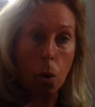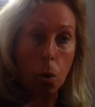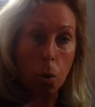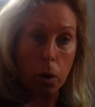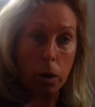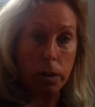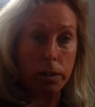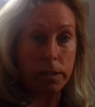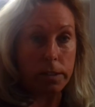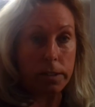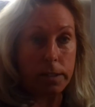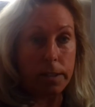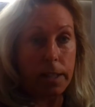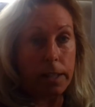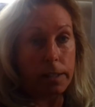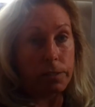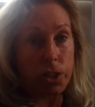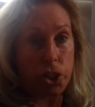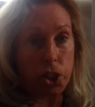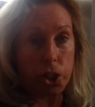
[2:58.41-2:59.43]
or
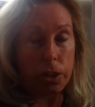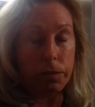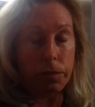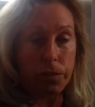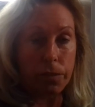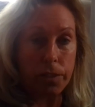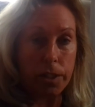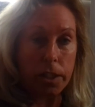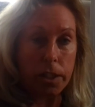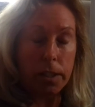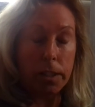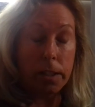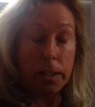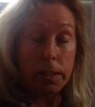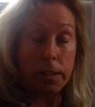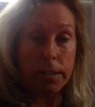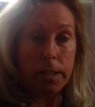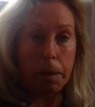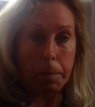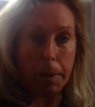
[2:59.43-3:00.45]
they've
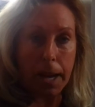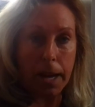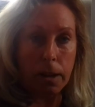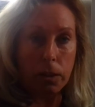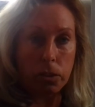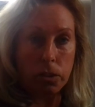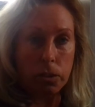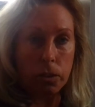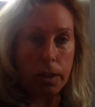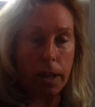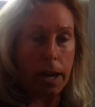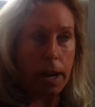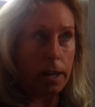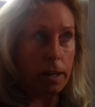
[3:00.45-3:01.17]
shifted somehow so